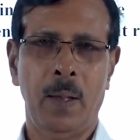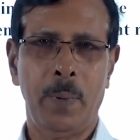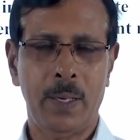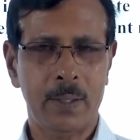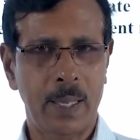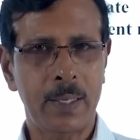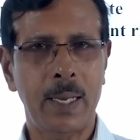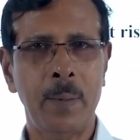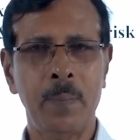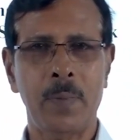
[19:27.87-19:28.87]
because that
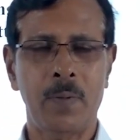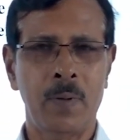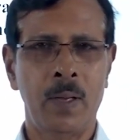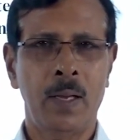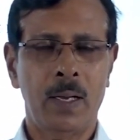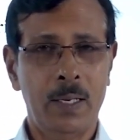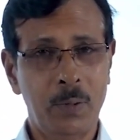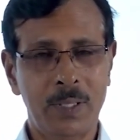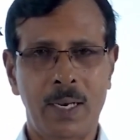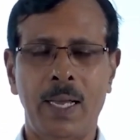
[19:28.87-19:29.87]
time it
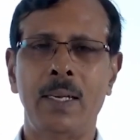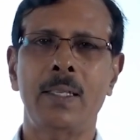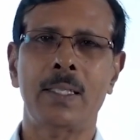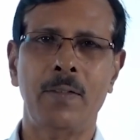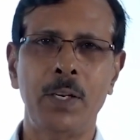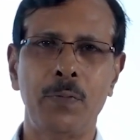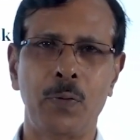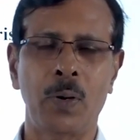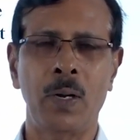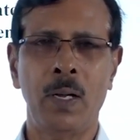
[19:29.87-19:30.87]
was in
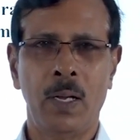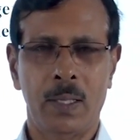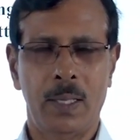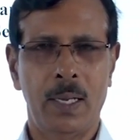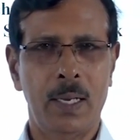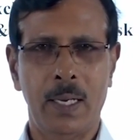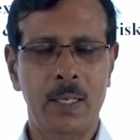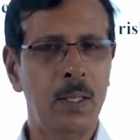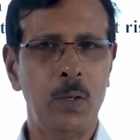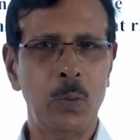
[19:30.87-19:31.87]
1974.
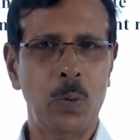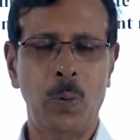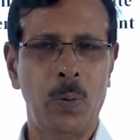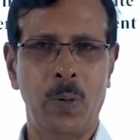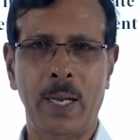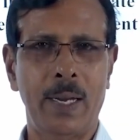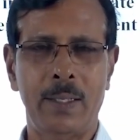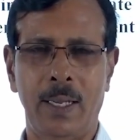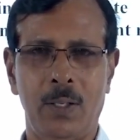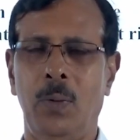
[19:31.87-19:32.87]
The euro
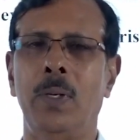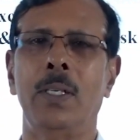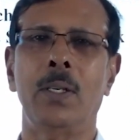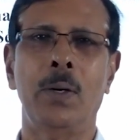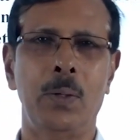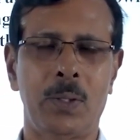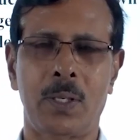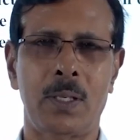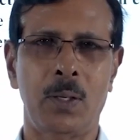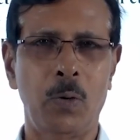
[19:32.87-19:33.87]
currency has not
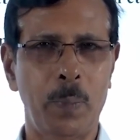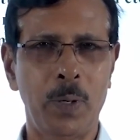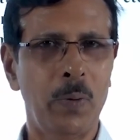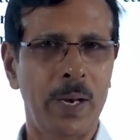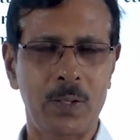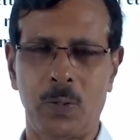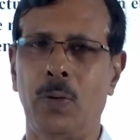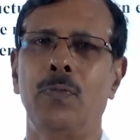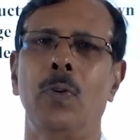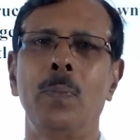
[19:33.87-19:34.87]
introduced. European Union has
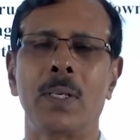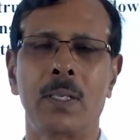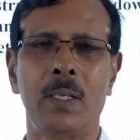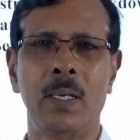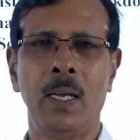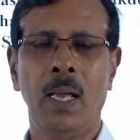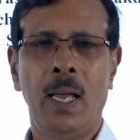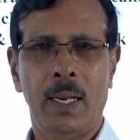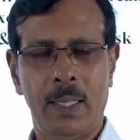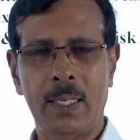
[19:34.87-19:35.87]
not formed.
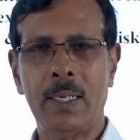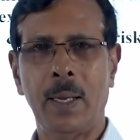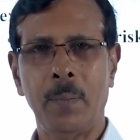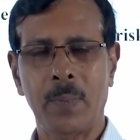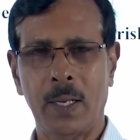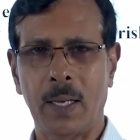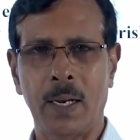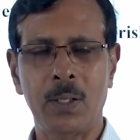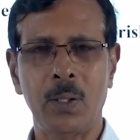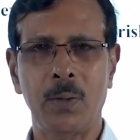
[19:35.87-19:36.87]
At that time, the
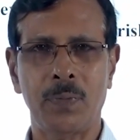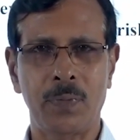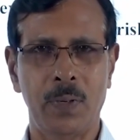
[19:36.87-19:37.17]
currency of